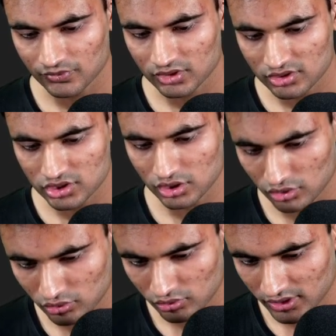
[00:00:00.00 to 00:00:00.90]

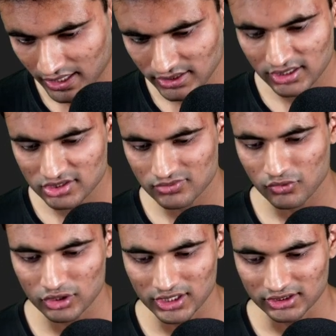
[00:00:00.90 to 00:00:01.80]
So I think it's
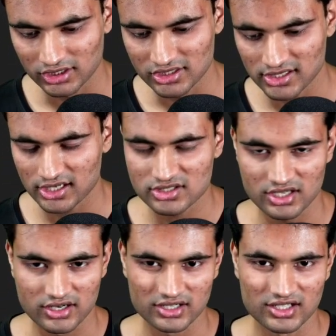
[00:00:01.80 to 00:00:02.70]
for like 30 seconds. I
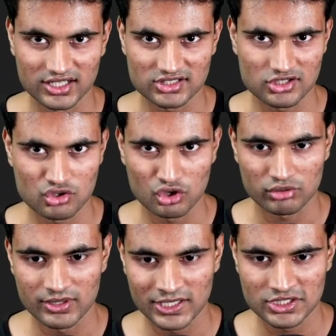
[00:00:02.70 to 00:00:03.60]
read the Next.js
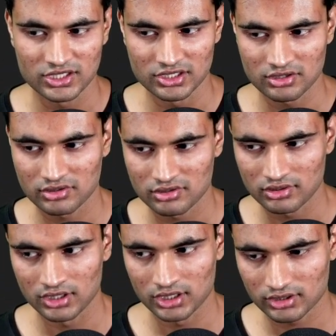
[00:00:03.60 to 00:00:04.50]
documentation.
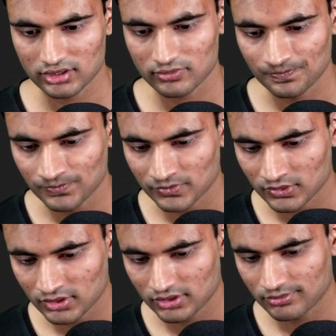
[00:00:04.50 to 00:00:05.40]
It
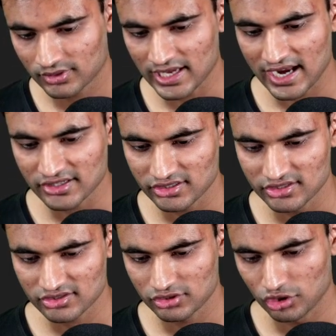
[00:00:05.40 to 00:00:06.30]

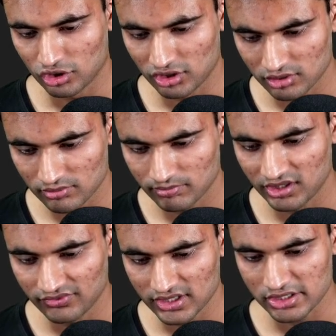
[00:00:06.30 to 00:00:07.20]
caches your
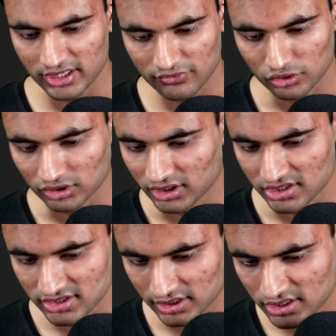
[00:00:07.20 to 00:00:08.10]
prefetch data for 30
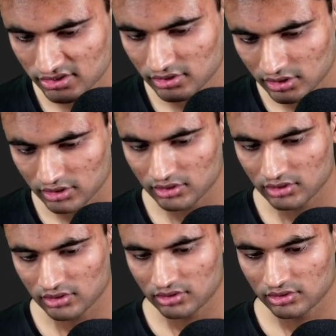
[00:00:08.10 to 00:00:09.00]
seconds.
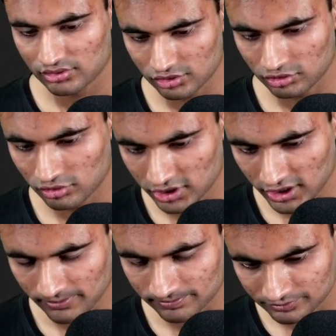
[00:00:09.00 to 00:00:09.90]
So
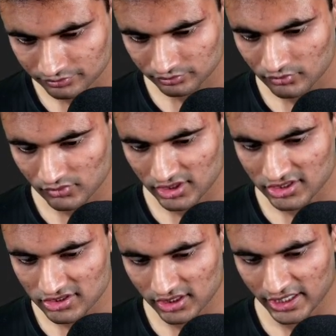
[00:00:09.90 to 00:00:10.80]
yeah, this
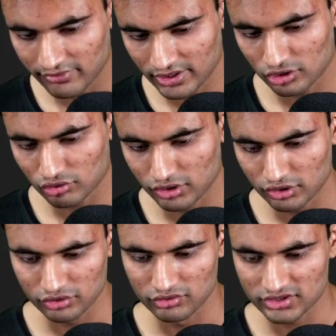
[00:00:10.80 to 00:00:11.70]
is the kind we are not going to
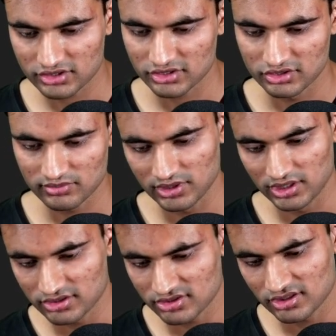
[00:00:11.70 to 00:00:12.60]
use it since we
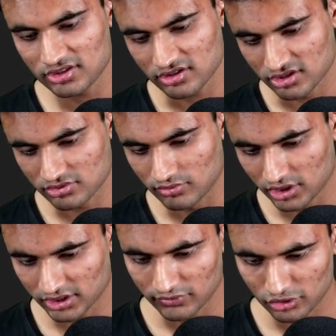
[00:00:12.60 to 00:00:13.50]
is just
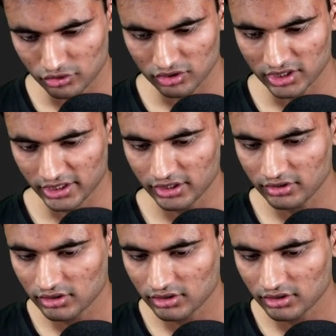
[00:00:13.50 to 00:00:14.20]
working, we do not need it.